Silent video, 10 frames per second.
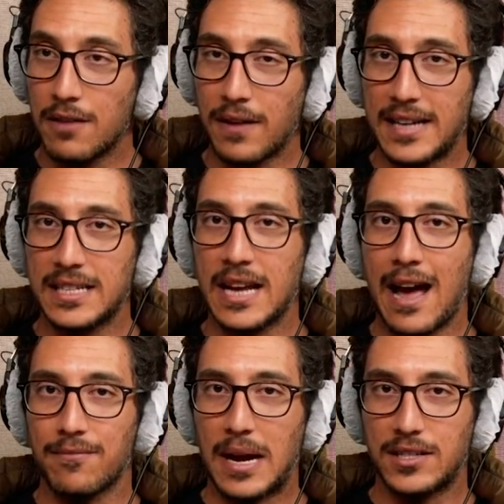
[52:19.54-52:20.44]
If I didn't
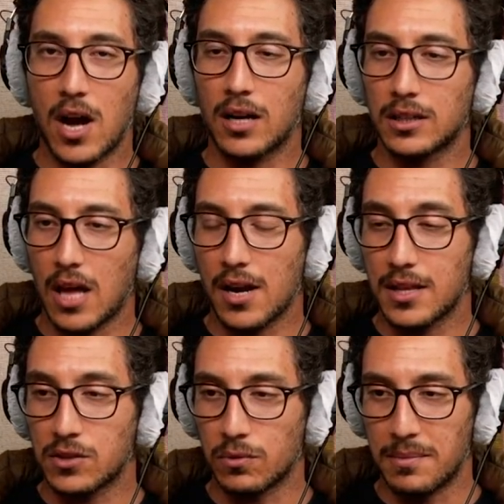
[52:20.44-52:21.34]
have my dog, a lot of
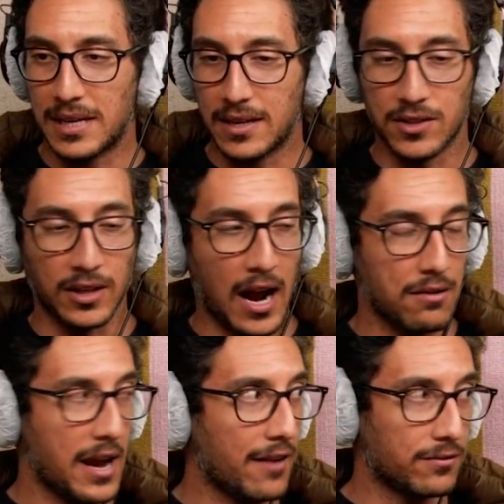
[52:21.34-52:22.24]
this would be easier. I
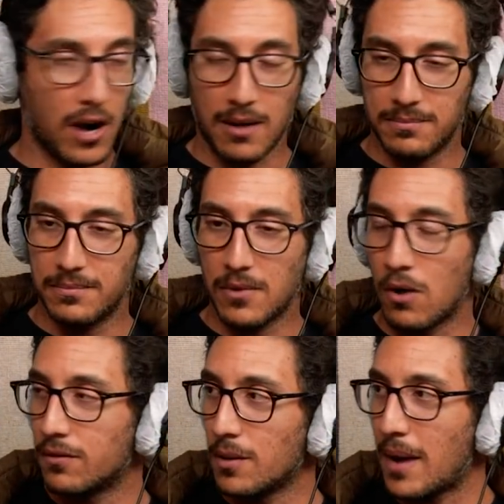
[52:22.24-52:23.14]
would have Rob
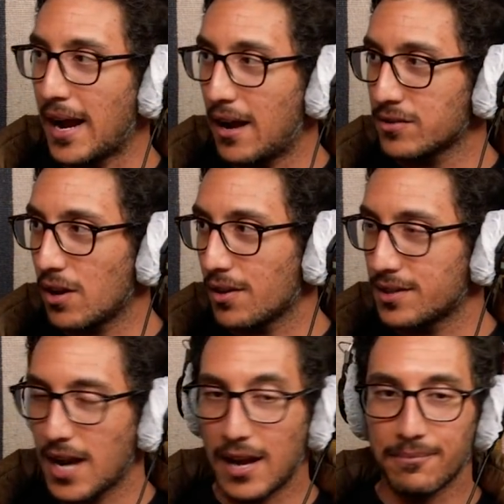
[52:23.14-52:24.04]
over at my house all the
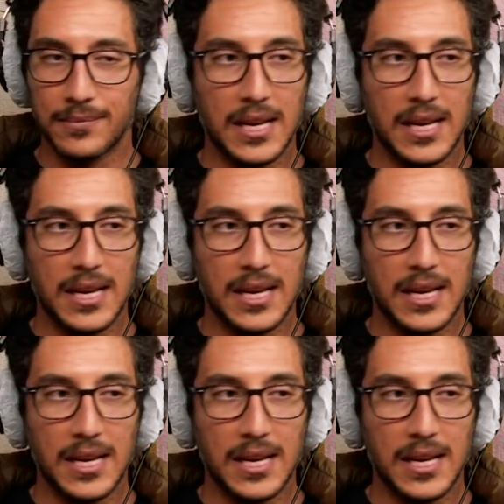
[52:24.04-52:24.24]
time.